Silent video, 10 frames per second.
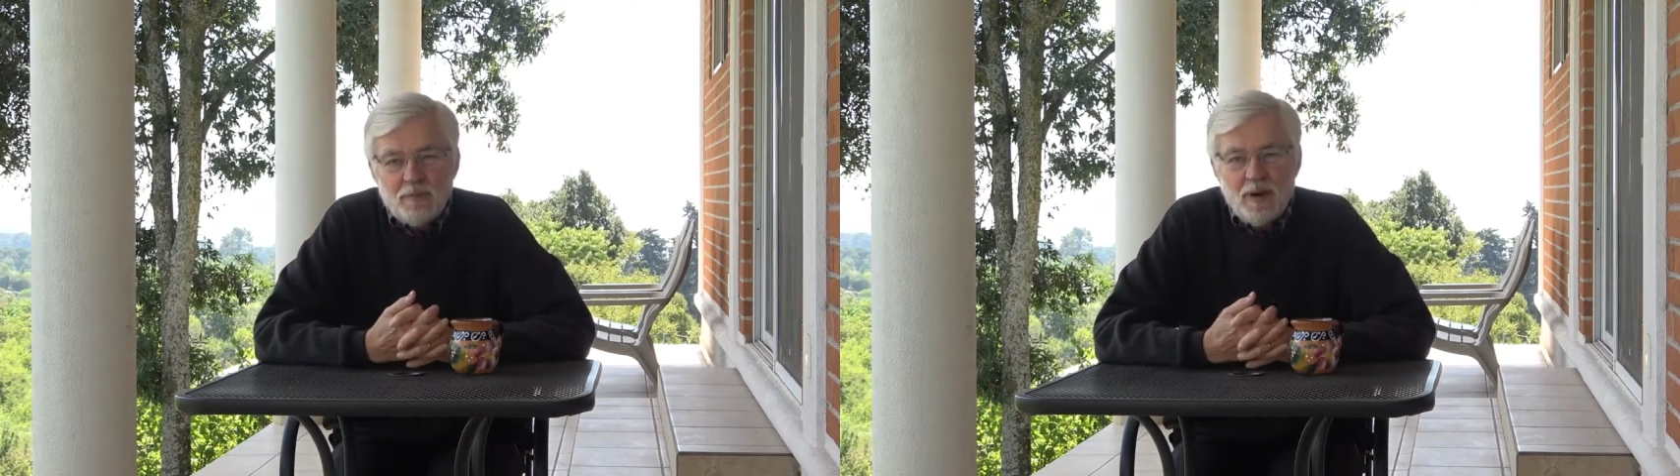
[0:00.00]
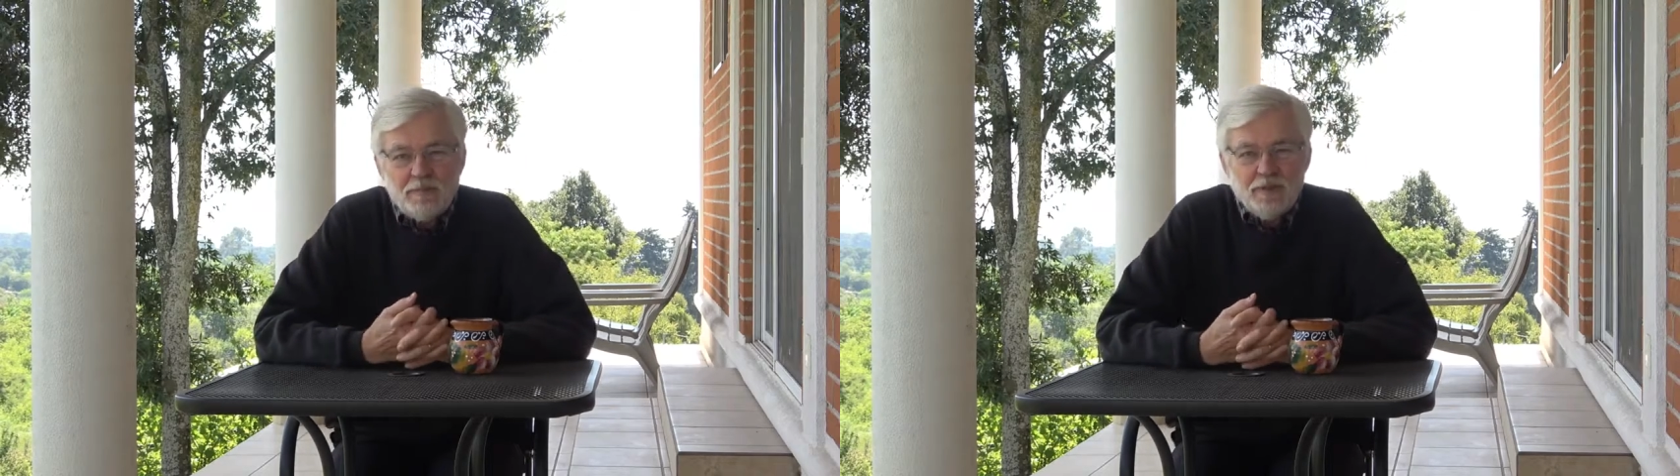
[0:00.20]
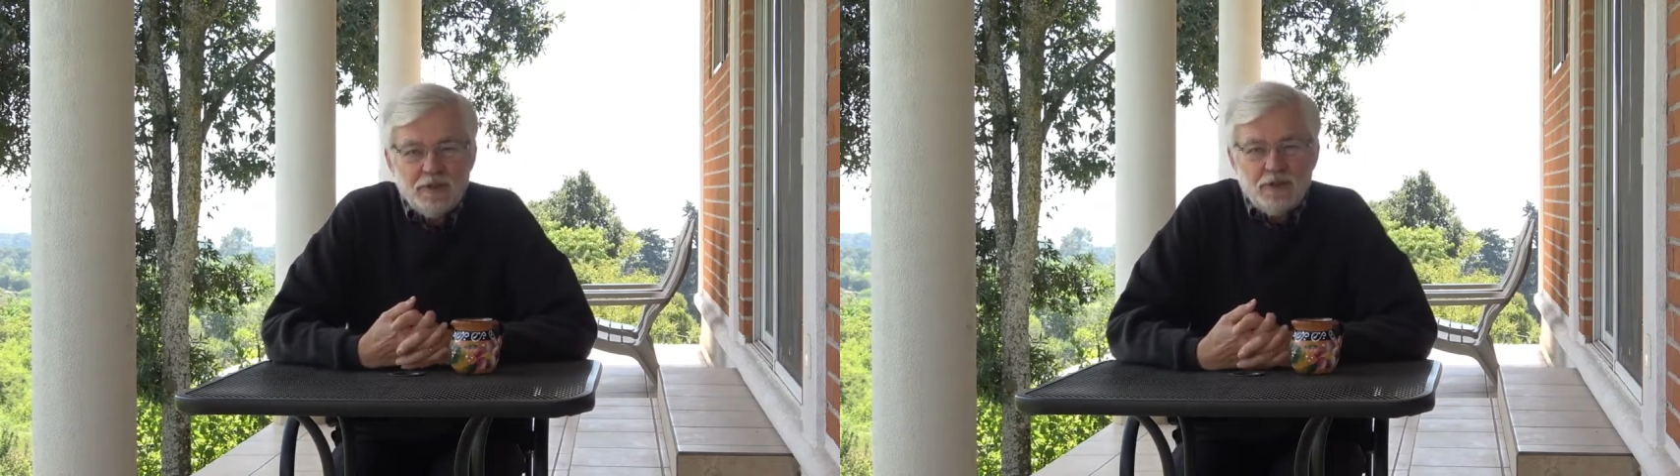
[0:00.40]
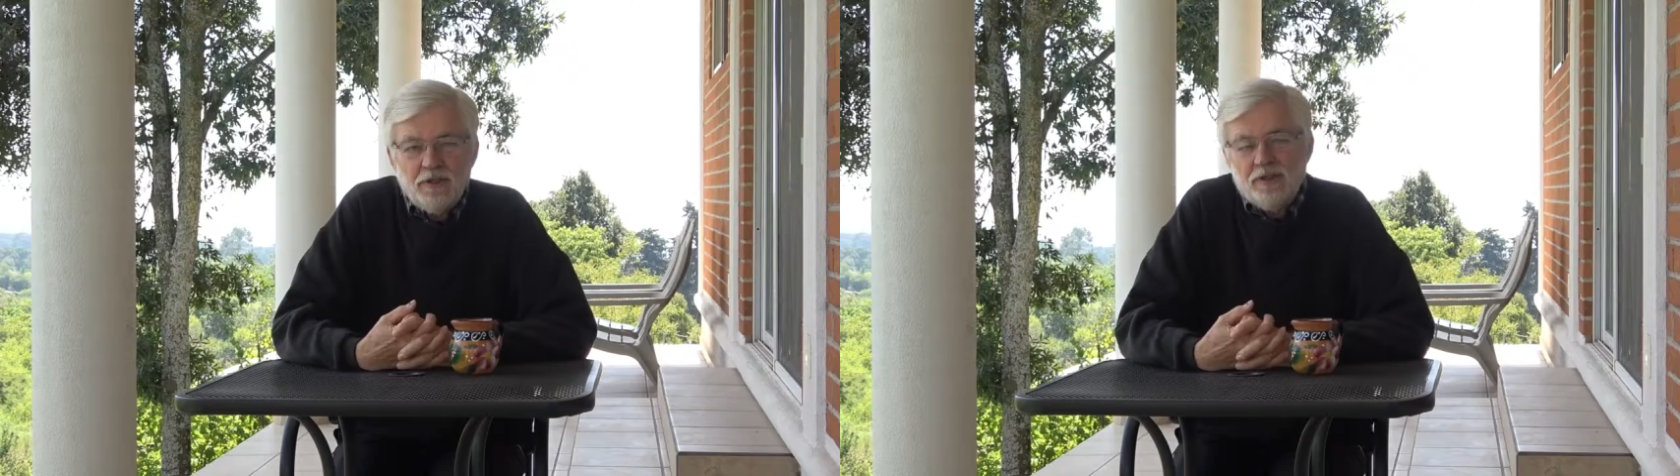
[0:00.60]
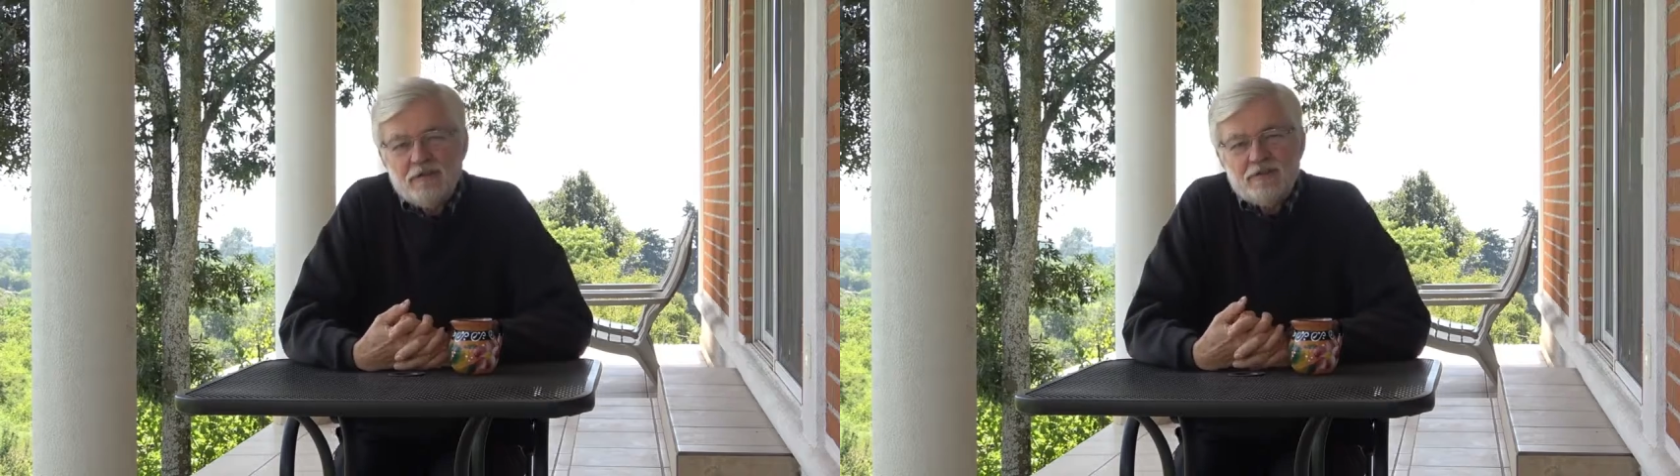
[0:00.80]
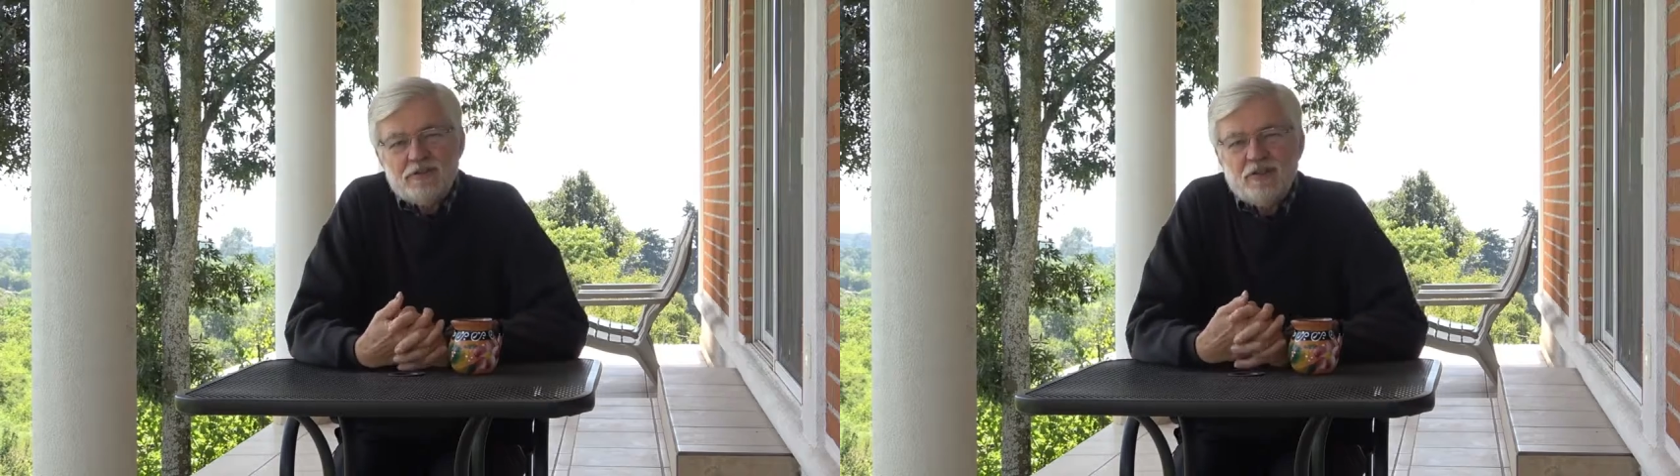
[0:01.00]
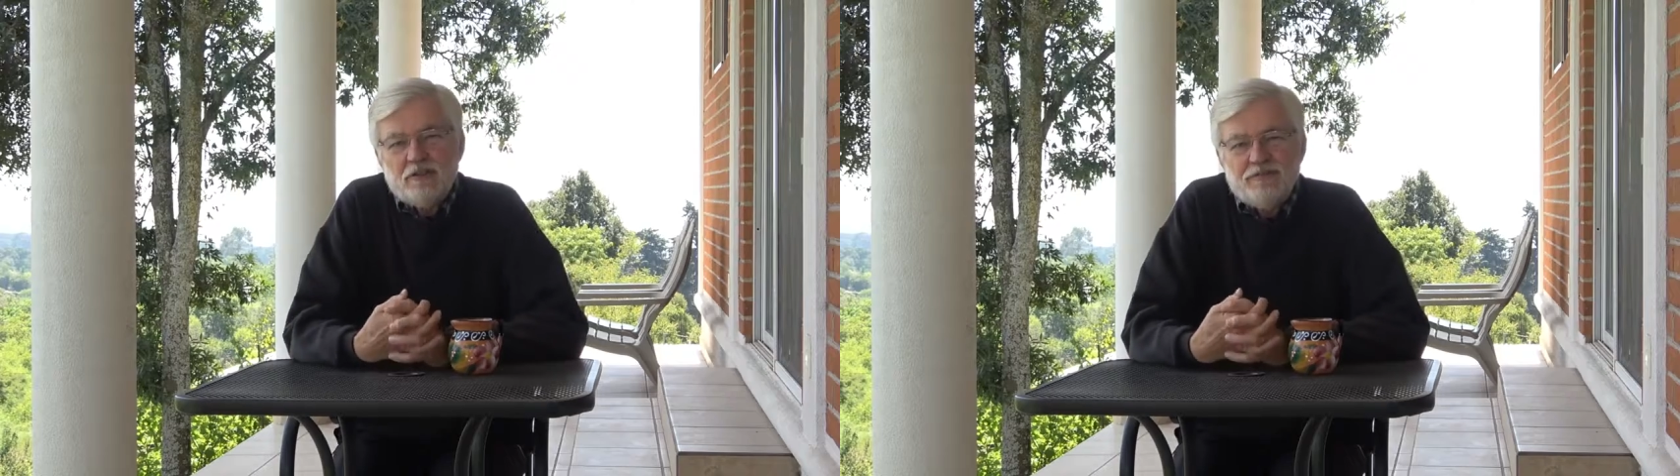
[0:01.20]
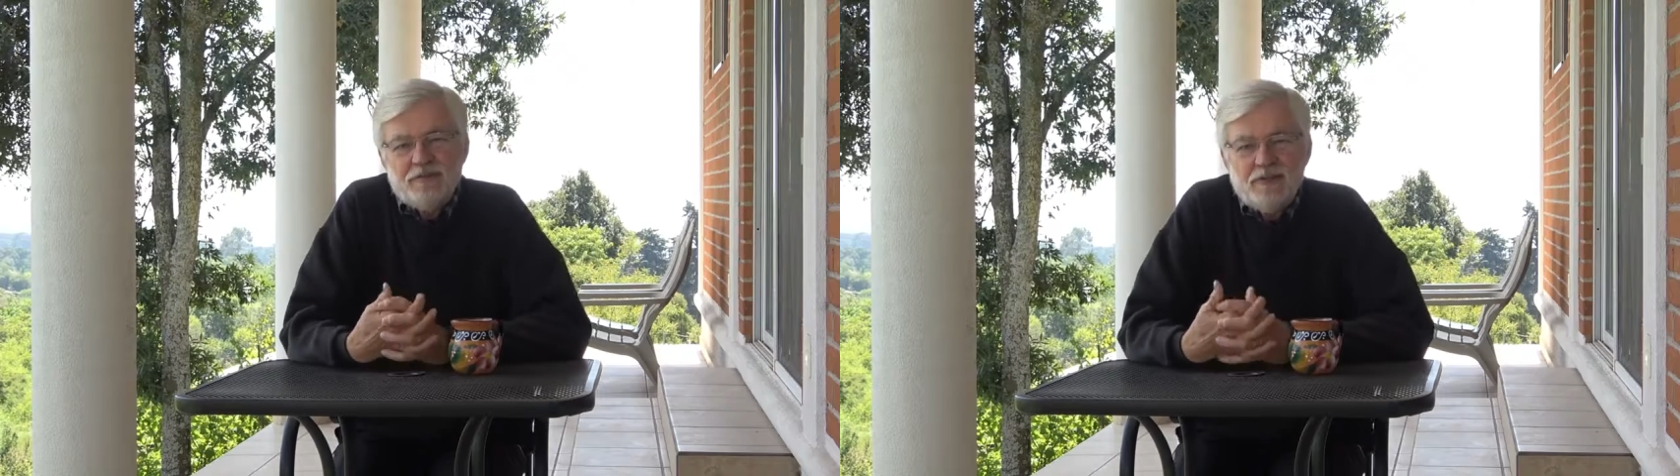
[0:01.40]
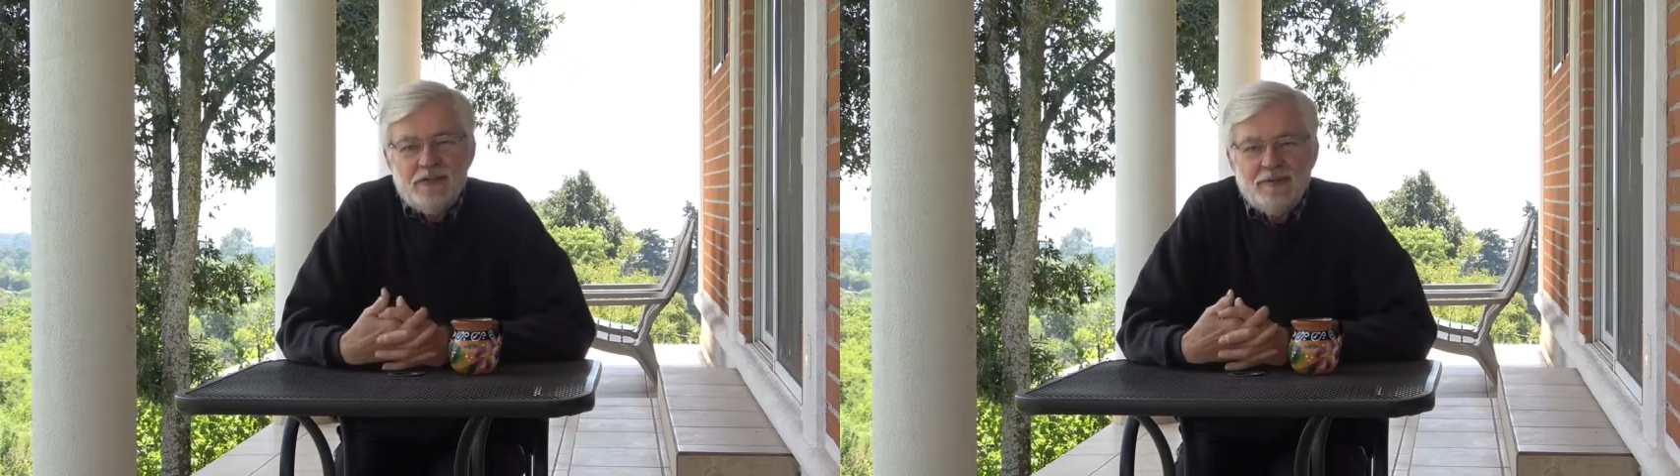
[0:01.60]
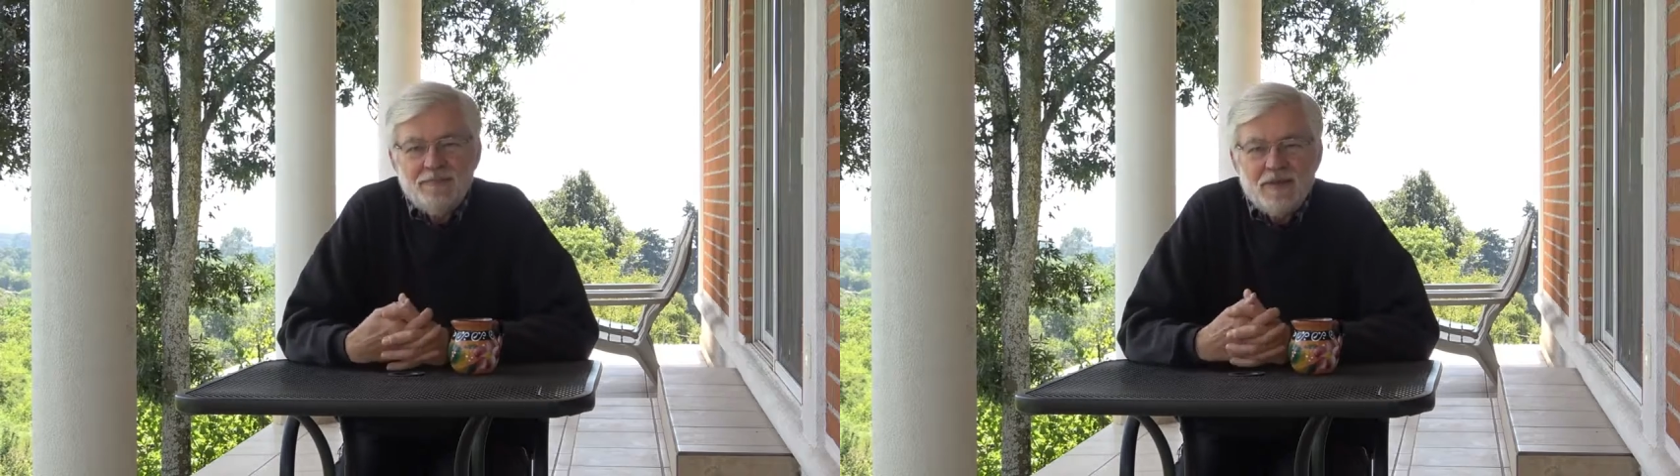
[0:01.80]
popularity of the
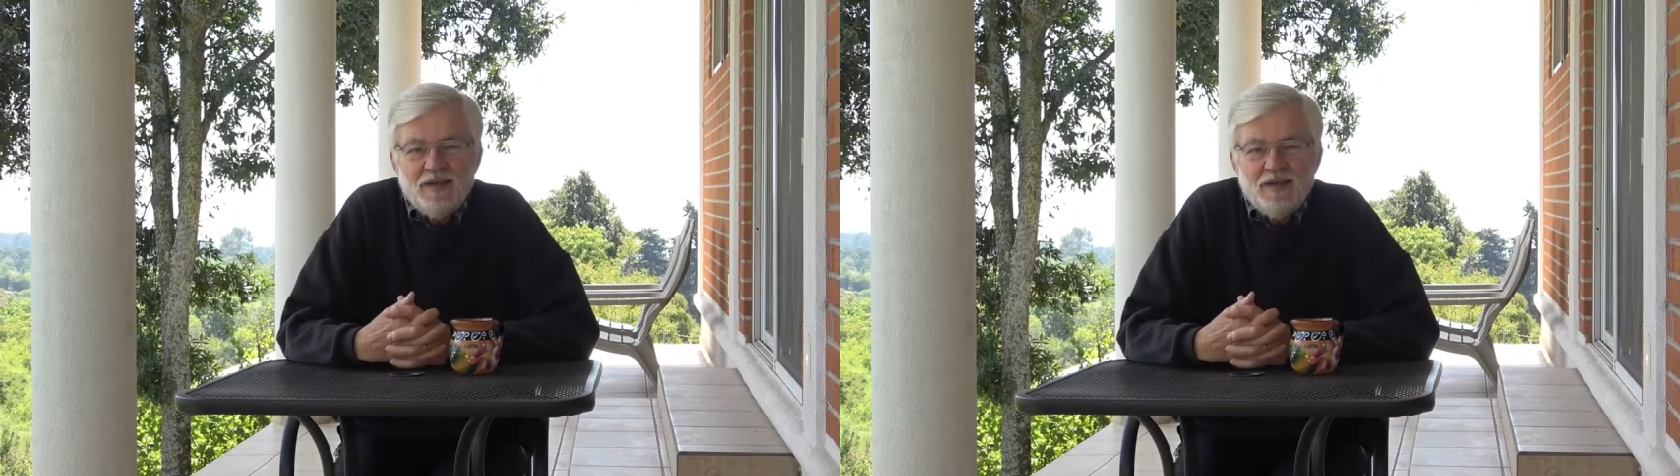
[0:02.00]
selfie.